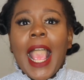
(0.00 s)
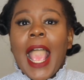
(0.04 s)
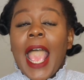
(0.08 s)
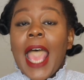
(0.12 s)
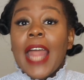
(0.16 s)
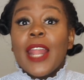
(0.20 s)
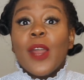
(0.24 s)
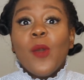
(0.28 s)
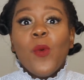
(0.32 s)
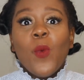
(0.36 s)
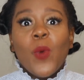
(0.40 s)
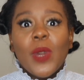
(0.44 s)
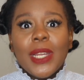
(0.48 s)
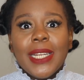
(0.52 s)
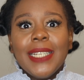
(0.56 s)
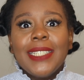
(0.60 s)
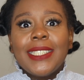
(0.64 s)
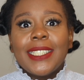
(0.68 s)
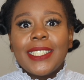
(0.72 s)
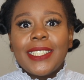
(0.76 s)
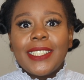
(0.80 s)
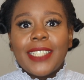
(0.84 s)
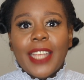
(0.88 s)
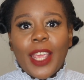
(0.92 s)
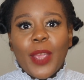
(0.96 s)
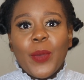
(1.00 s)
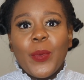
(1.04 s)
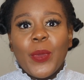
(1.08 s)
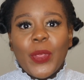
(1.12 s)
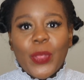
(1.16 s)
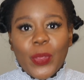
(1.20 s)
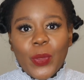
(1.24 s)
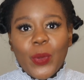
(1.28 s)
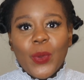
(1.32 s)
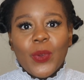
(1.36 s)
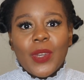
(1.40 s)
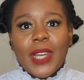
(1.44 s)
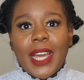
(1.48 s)
And I wanted to share with
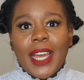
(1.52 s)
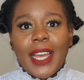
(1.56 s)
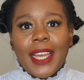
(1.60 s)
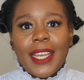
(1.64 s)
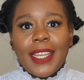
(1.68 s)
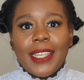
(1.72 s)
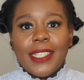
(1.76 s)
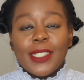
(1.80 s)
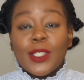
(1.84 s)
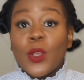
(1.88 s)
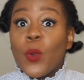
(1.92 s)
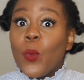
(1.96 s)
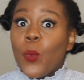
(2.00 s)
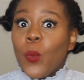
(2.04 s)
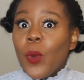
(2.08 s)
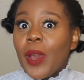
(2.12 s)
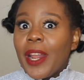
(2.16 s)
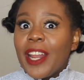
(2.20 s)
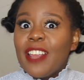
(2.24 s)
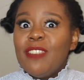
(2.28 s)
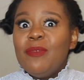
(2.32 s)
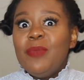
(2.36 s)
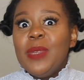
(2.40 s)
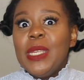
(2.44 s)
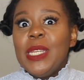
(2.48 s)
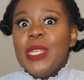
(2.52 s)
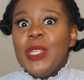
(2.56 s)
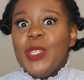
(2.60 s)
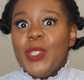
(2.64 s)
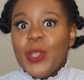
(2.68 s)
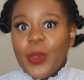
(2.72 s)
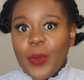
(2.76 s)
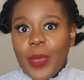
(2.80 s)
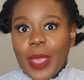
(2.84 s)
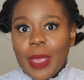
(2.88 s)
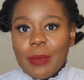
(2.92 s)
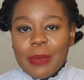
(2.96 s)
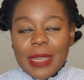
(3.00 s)
you guys what I've been
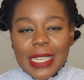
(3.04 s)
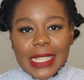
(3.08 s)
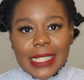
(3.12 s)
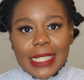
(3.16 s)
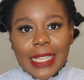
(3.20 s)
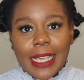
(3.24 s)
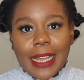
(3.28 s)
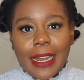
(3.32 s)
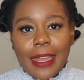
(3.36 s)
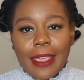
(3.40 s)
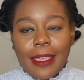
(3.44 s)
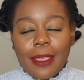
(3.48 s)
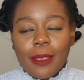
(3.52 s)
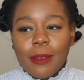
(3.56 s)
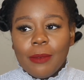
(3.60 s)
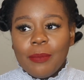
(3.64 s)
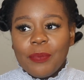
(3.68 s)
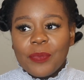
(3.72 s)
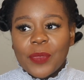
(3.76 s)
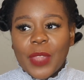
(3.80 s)
doing basically.